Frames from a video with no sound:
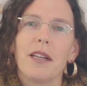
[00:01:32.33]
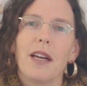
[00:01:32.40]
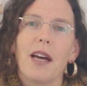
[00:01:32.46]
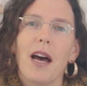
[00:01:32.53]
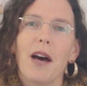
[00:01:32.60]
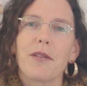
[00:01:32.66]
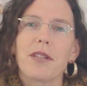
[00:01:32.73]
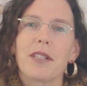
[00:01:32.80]

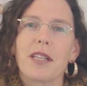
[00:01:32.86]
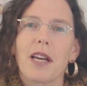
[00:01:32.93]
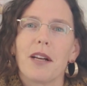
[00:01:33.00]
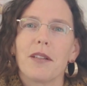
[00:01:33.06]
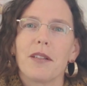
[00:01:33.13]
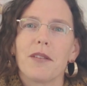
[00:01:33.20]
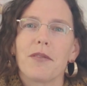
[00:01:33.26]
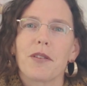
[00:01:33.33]
how to
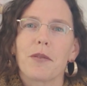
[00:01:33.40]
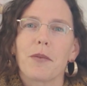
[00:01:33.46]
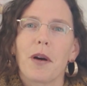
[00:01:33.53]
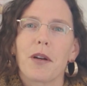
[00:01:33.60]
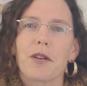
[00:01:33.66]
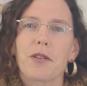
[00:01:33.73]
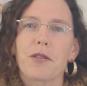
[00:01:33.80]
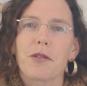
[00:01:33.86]
tell if your
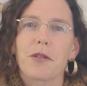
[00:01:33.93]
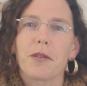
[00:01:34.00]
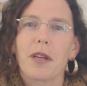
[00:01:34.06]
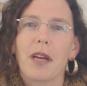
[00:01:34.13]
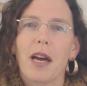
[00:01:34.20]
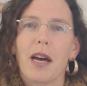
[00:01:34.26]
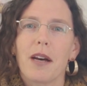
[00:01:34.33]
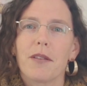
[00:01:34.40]
waters
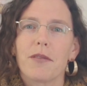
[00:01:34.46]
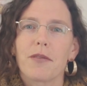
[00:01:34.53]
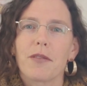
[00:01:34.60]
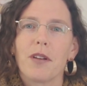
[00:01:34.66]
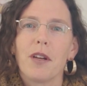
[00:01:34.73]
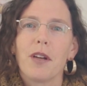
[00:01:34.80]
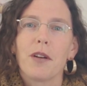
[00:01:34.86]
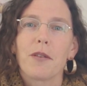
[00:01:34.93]
truly have
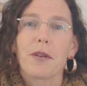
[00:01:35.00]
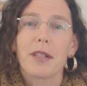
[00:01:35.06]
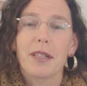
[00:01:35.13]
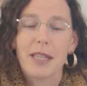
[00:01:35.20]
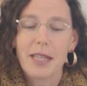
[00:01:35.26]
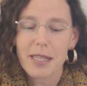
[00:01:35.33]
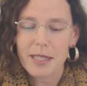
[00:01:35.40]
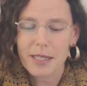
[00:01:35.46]

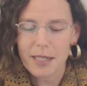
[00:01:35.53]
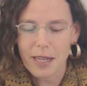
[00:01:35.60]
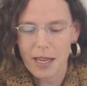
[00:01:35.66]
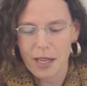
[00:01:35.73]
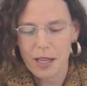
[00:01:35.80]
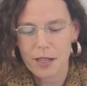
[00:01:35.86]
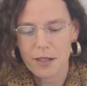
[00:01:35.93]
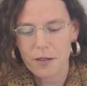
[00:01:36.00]
released,
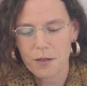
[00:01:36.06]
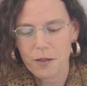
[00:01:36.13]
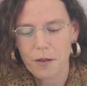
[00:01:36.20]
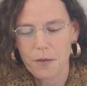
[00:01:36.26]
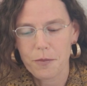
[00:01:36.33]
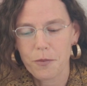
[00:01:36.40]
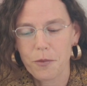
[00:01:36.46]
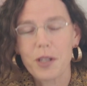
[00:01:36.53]
and
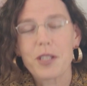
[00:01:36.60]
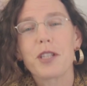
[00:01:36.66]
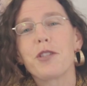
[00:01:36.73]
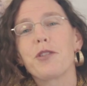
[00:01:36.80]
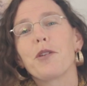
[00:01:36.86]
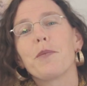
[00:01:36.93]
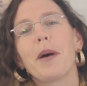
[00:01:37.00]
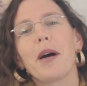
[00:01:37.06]
what to
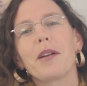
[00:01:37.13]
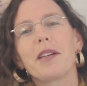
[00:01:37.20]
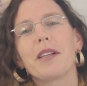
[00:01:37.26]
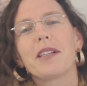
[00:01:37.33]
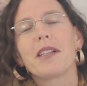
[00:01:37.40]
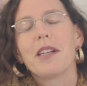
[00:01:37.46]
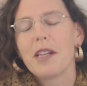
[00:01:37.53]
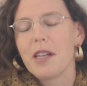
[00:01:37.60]
do about it.